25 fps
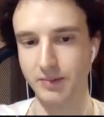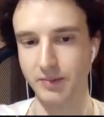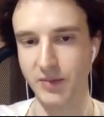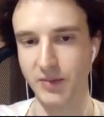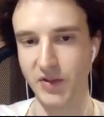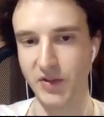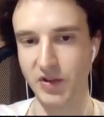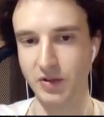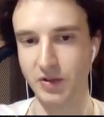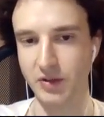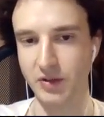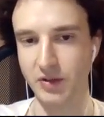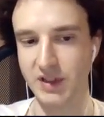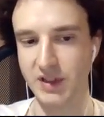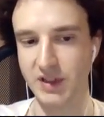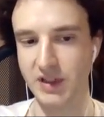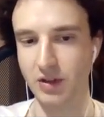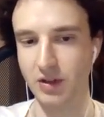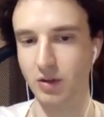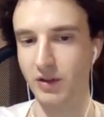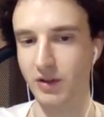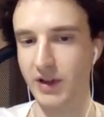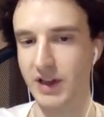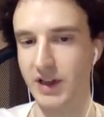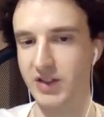So
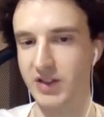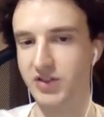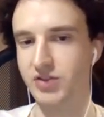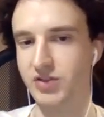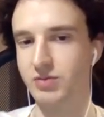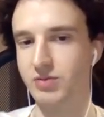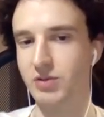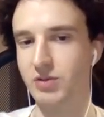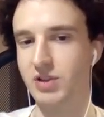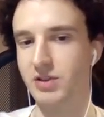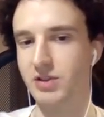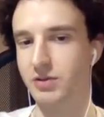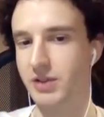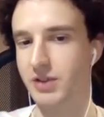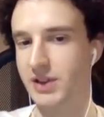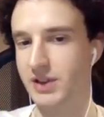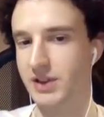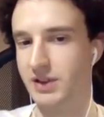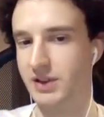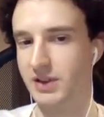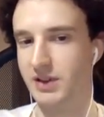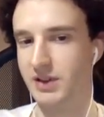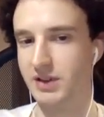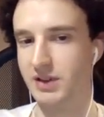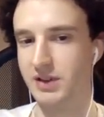indeed, all the agents will
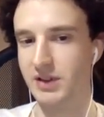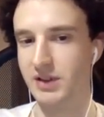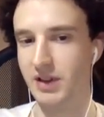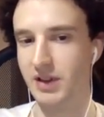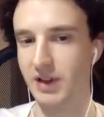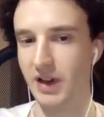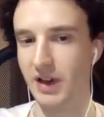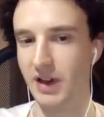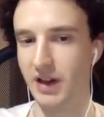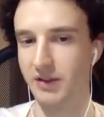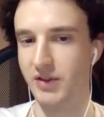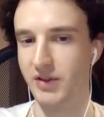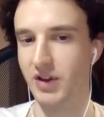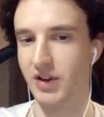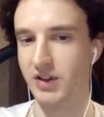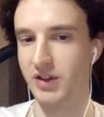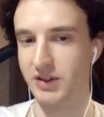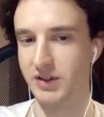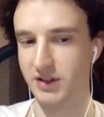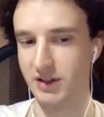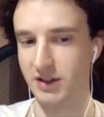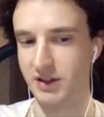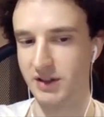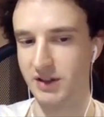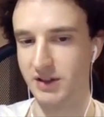agree that I have
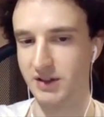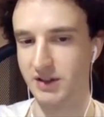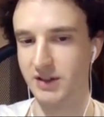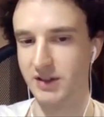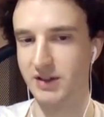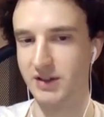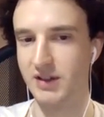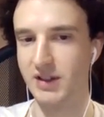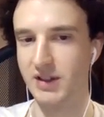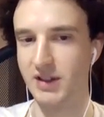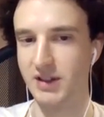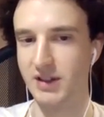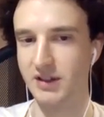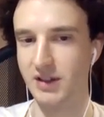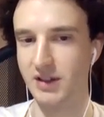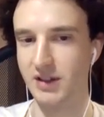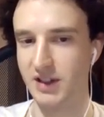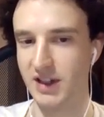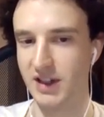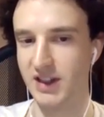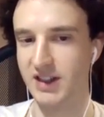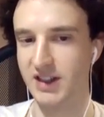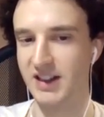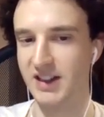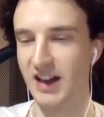cut the
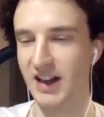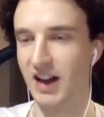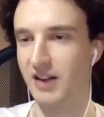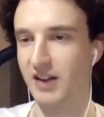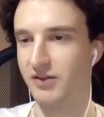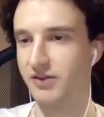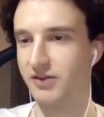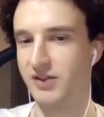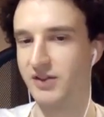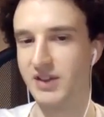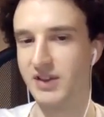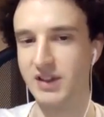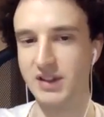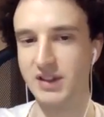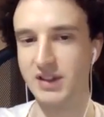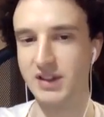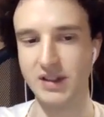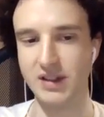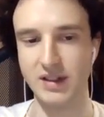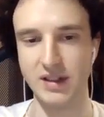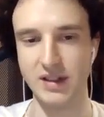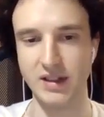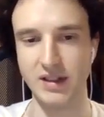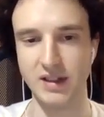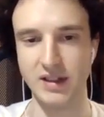cake in half.
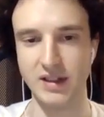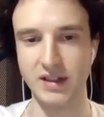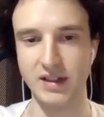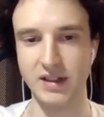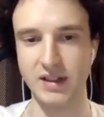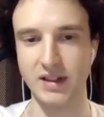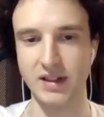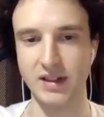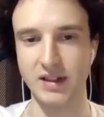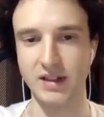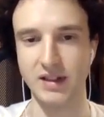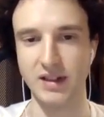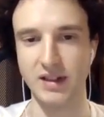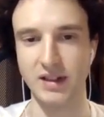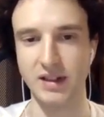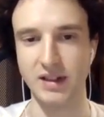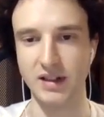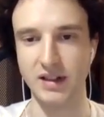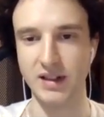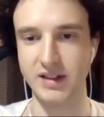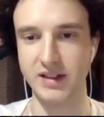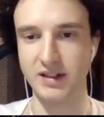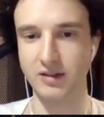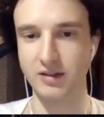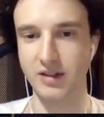
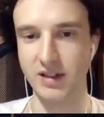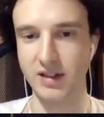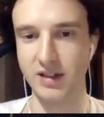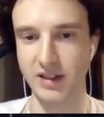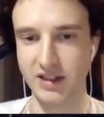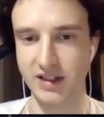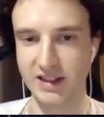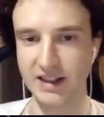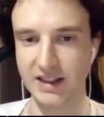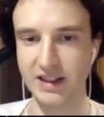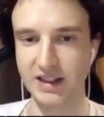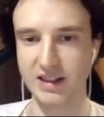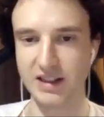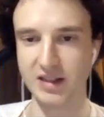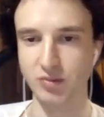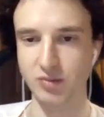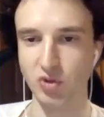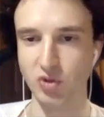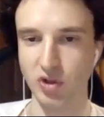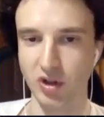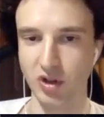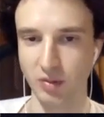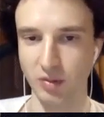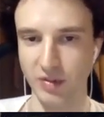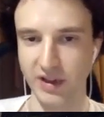Let's look at a slightly
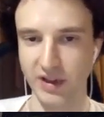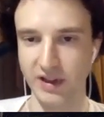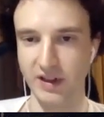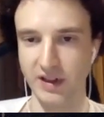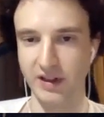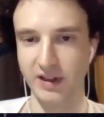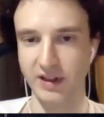more complicated